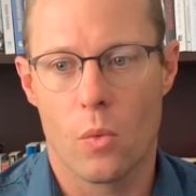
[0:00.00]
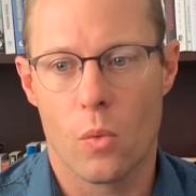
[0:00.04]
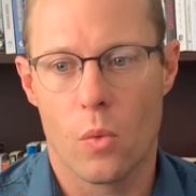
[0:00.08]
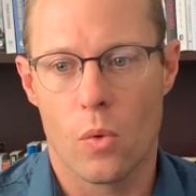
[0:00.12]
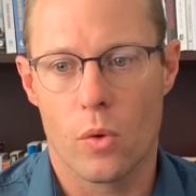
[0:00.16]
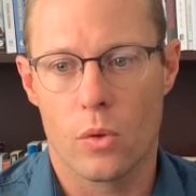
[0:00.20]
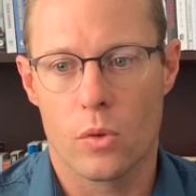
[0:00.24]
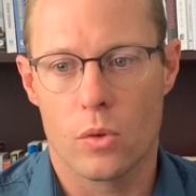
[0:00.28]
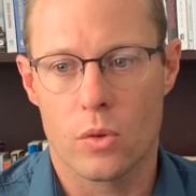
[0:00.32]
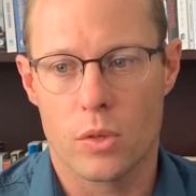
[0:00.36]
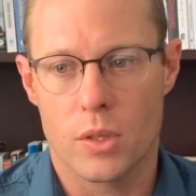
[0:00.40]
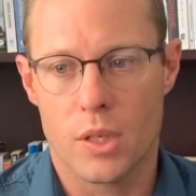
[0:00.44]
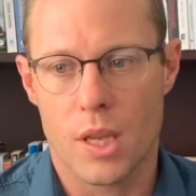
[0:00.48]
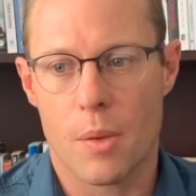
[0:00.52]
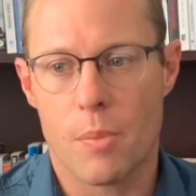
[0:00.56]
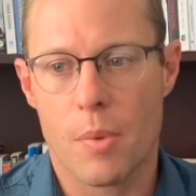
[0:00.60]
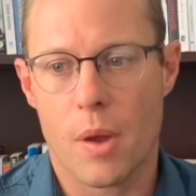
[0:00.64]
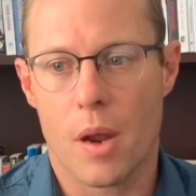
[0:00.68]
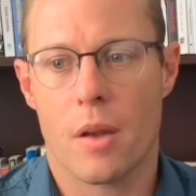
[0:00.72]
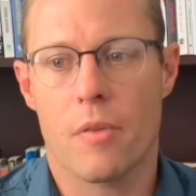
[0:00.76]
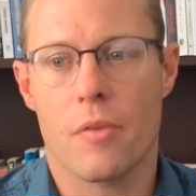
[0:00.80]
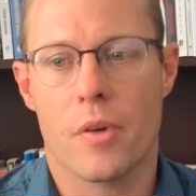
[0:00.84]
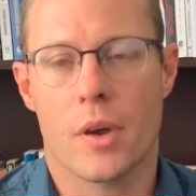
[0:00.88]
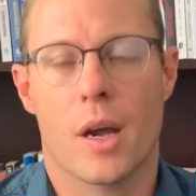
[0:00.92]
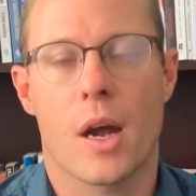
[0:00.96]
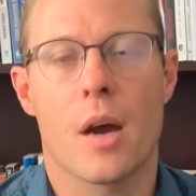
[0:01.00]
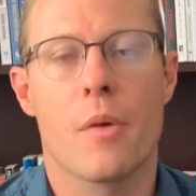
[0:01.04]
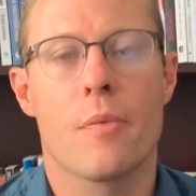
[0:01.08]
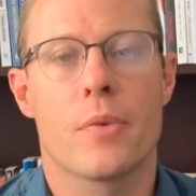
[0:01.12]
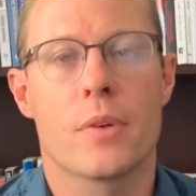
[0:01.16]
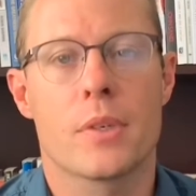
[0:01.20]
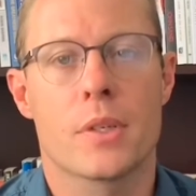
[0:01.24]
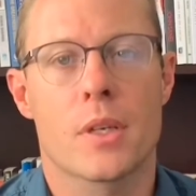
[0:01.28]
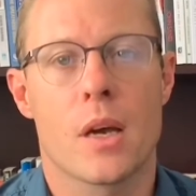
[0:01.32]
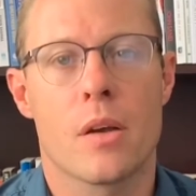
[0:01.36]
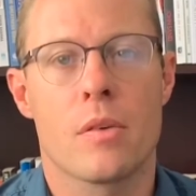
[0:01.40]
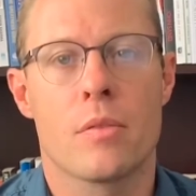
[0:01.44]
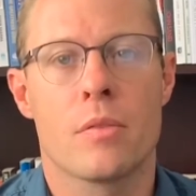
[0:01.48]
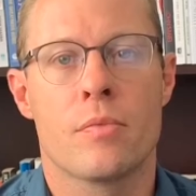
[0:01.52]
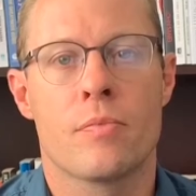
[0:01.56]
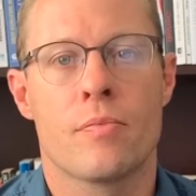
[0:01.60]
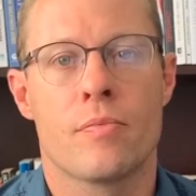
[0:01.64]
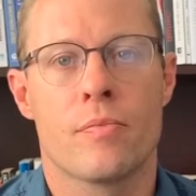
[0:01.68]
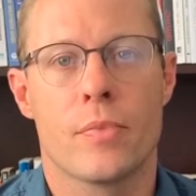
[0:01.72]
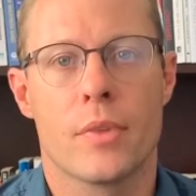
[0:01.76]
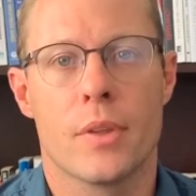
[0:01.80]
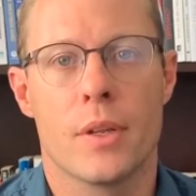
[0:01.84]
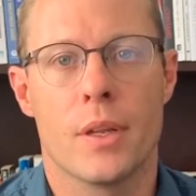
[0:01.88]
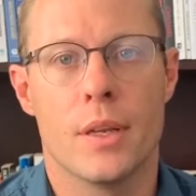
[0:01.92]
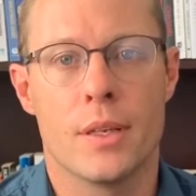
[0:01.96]
To step out of a comfort zone
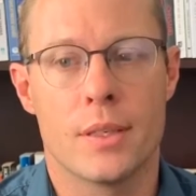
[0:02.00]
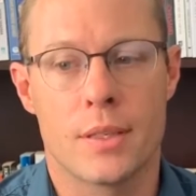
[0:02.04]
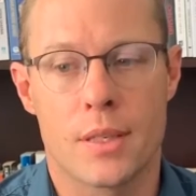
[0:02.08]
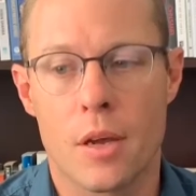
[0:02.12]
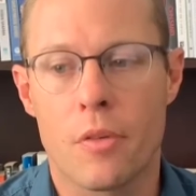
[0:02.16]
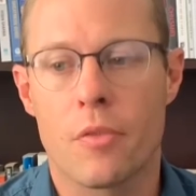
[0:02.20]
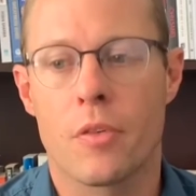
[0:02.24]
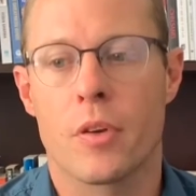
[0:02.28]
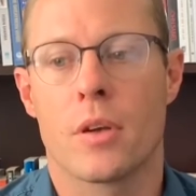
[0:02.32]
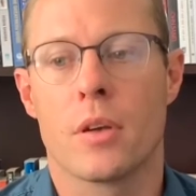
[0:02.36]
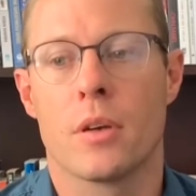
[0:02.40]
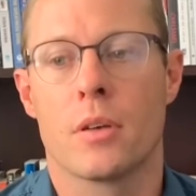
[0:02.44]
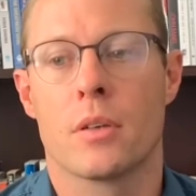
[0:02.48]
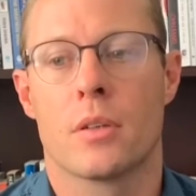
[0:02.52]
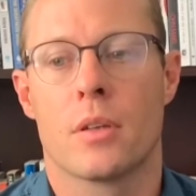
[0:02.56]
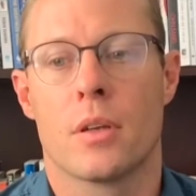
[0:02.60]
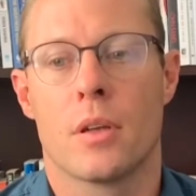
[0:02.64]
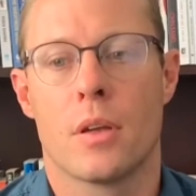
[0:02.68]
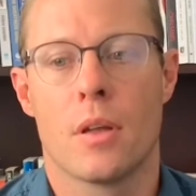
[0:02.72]
is difficult.